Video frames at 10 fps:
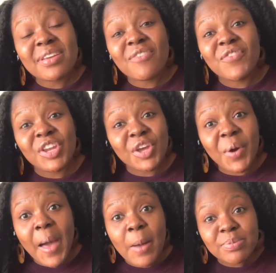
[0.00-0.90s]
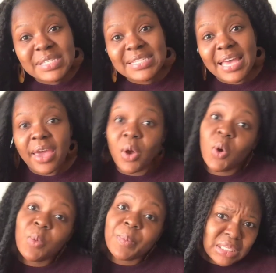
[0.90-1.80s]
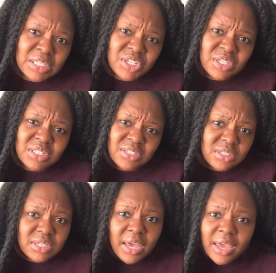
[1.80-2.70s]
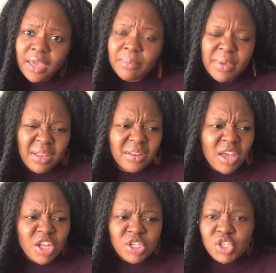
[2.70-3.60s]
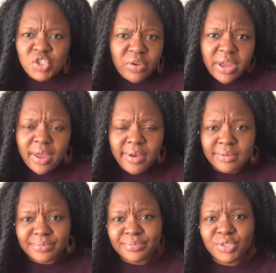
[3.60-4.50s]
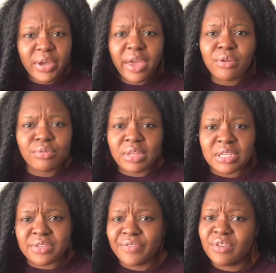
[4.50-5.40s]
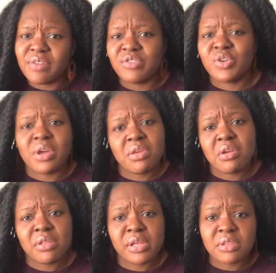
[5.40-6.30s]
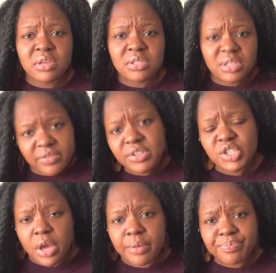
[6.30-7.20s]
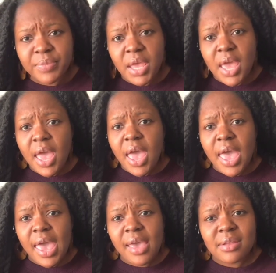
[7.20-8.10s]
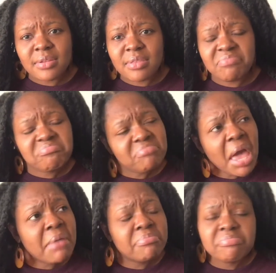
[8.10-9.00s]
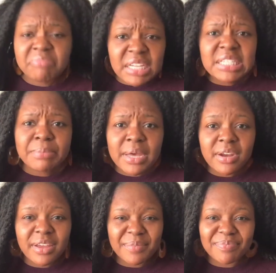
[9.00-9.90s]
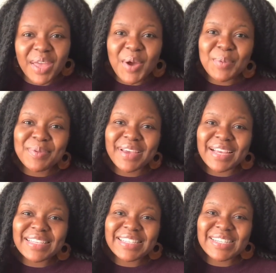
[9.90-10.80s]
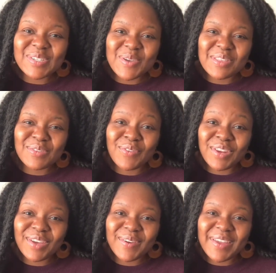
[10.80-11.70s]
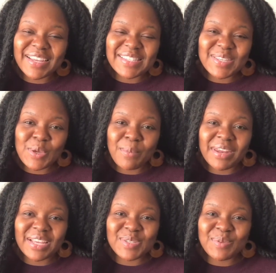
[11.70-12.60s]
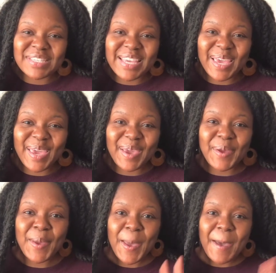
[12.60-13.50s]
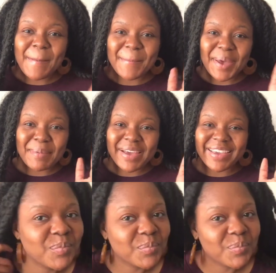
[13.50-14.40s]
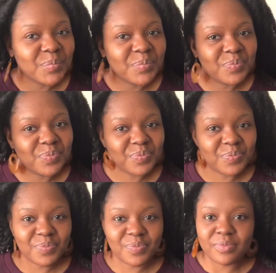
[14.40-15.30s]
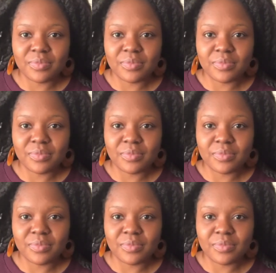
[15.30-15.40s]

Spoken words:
video helps. I hope it's time, and just try it out. Try out new things. If you've never tried hair like this, give it a shot. And yeah, that's about it. I hope you guys enjoyed this video, and I see you on my next one. Take care. Bye-bye.